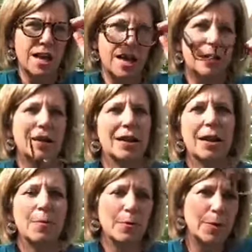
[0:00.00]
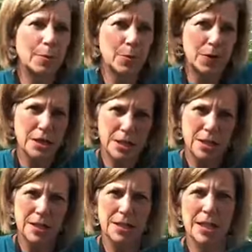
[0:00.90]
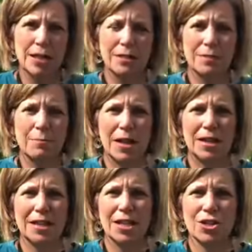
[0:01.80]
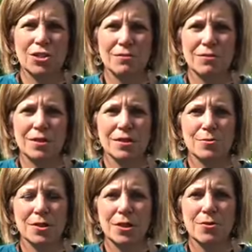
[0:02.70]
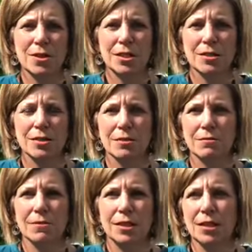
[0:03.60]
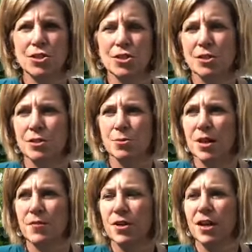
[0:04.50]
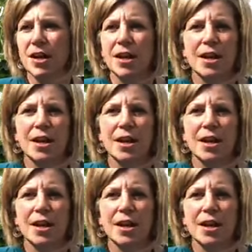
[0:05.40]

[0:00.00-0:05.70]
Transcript: And a couple of people recently said meditation doesn't really go into their religion or whatever.